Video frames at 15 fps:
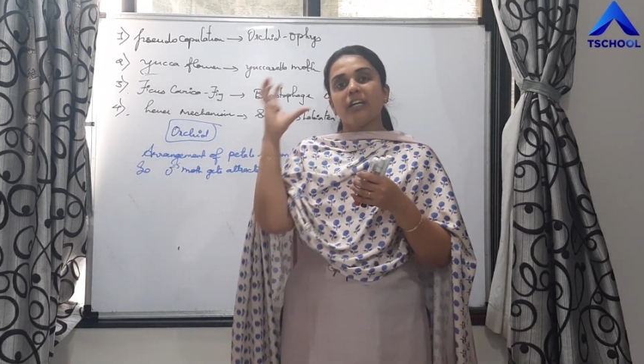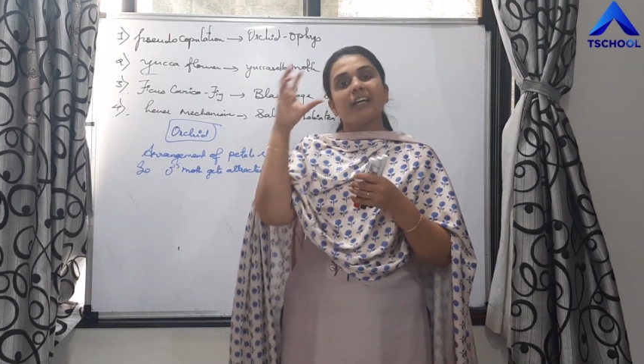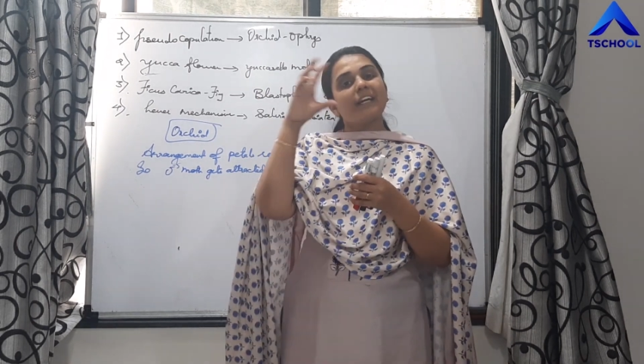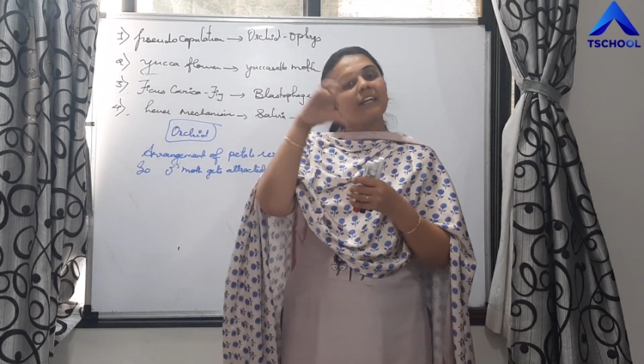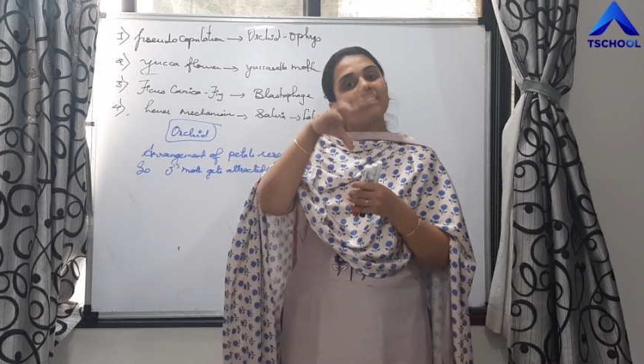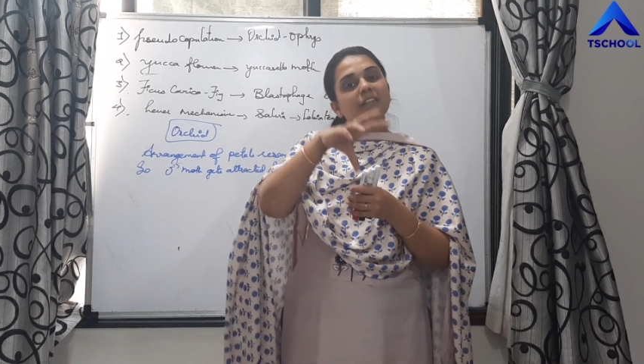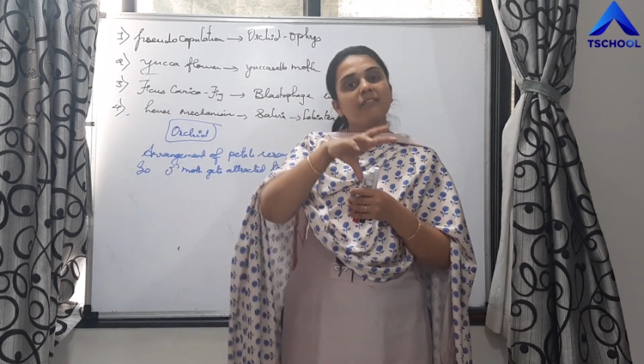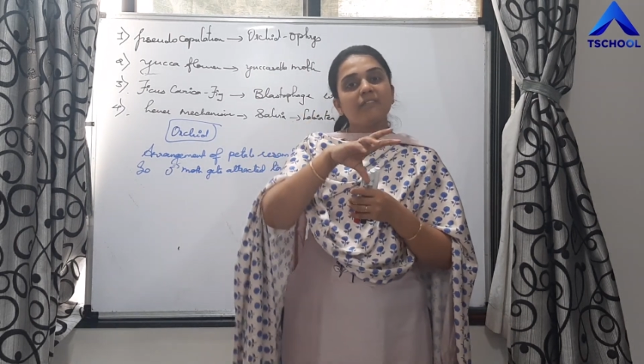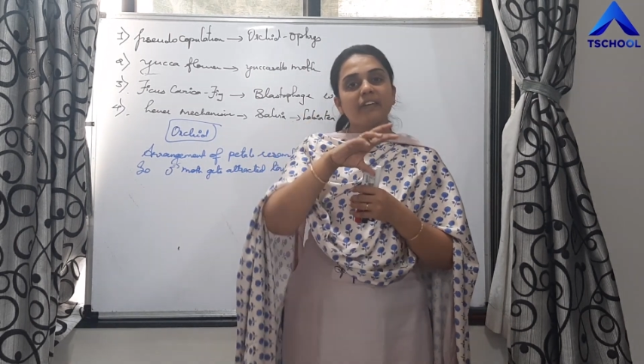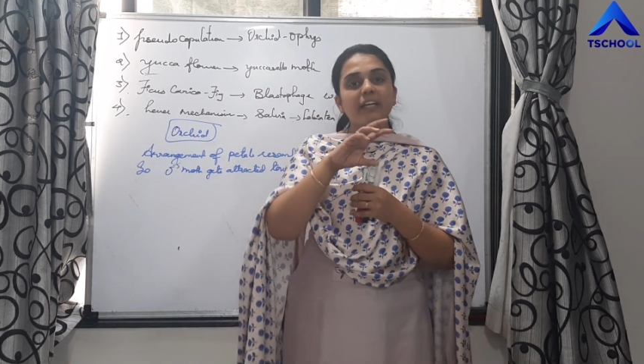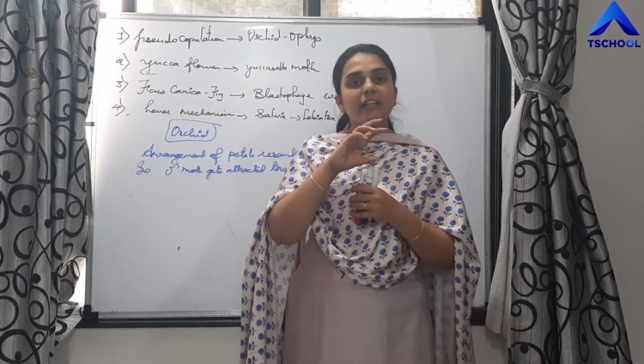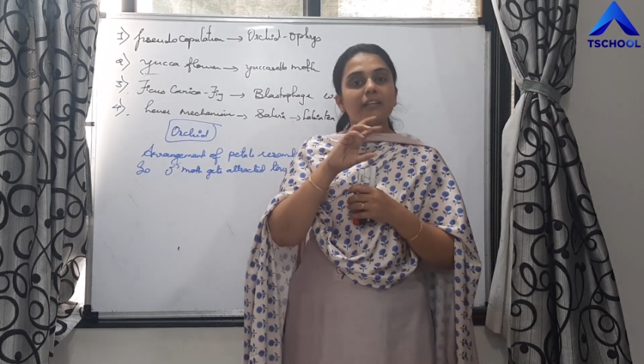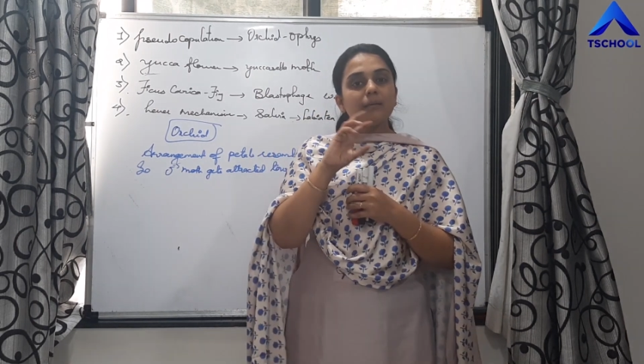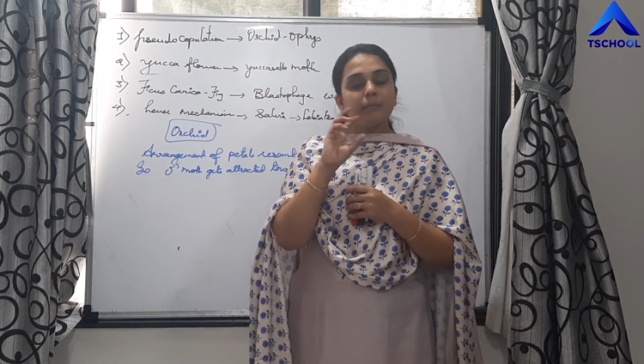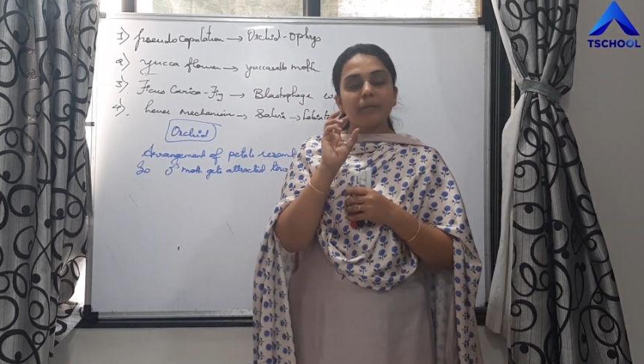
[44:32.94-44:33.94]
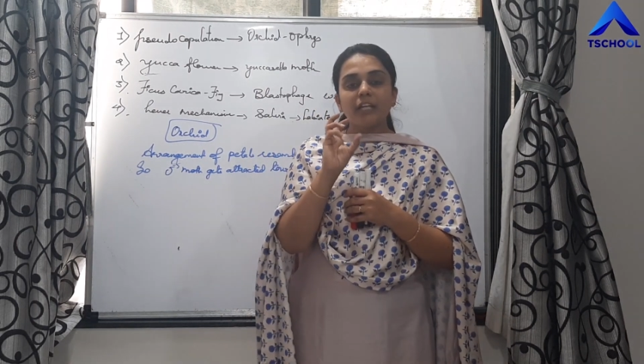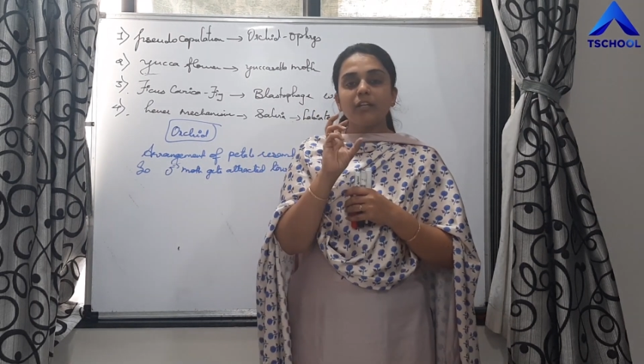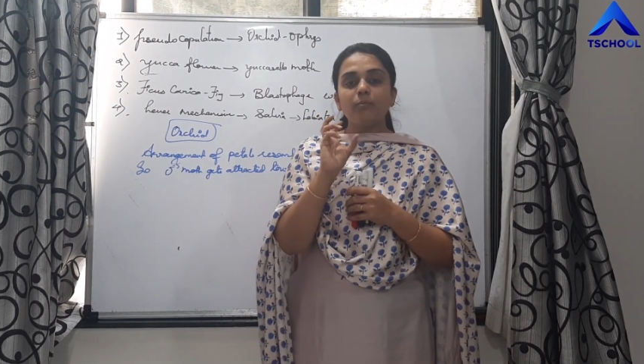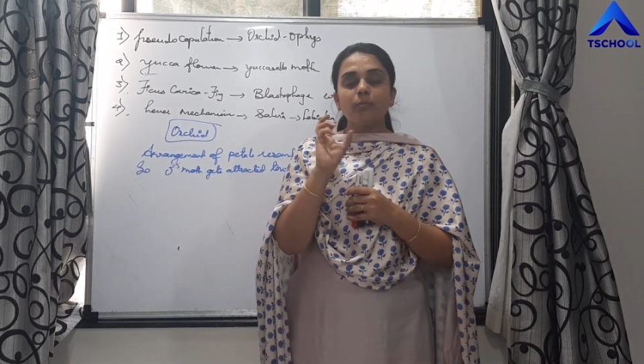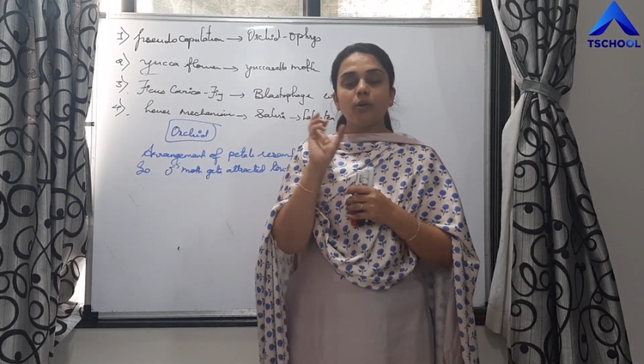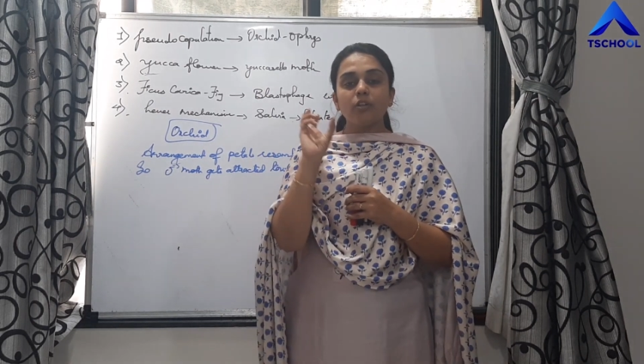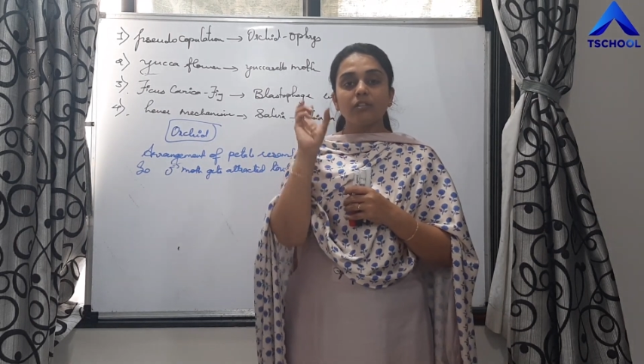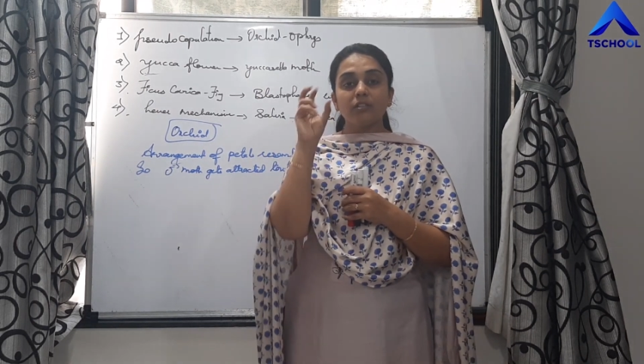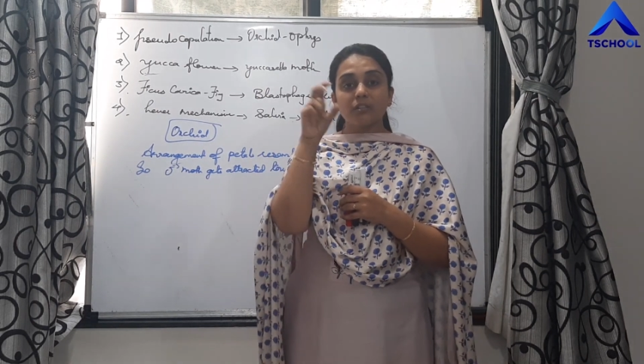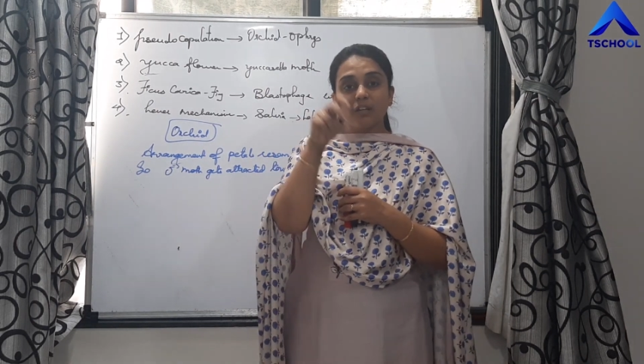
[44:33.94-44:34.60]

when the male moth